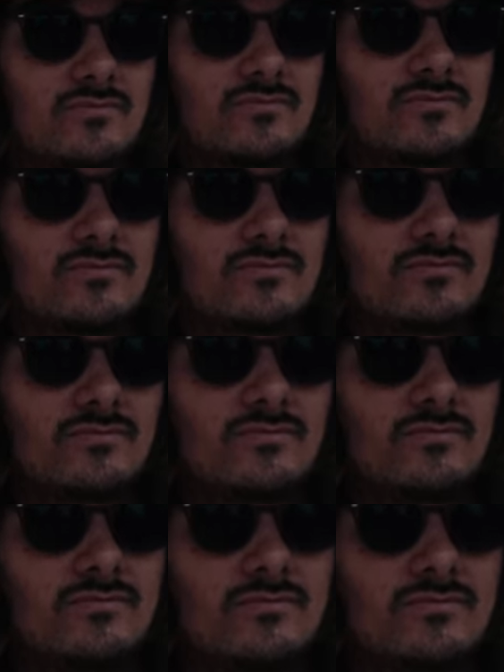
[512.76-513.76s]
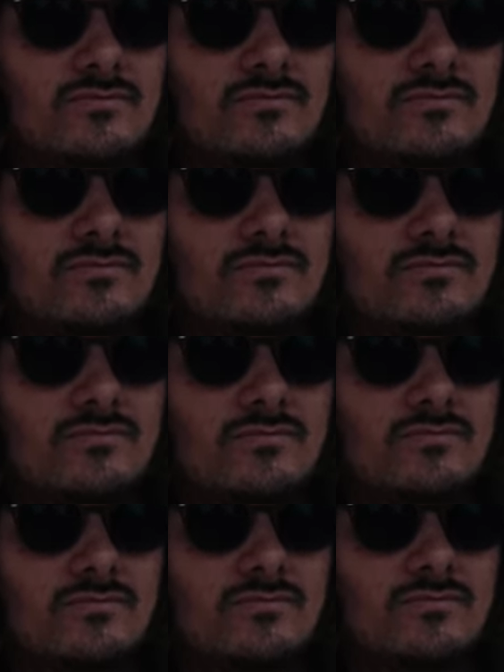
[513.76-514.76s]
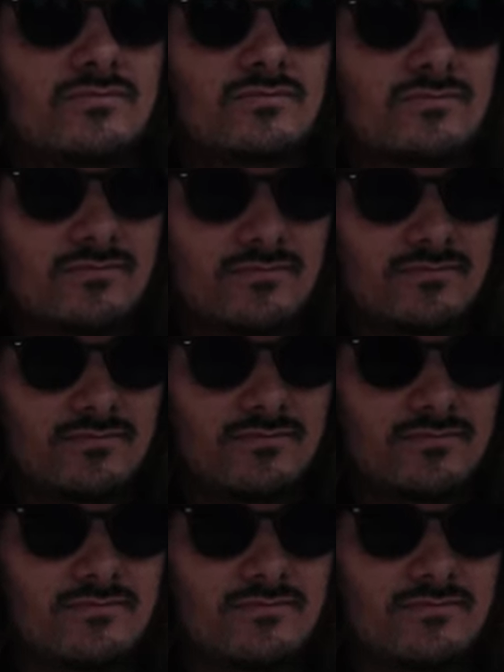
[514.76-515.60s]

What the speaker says: No words are spoken by the person on screen.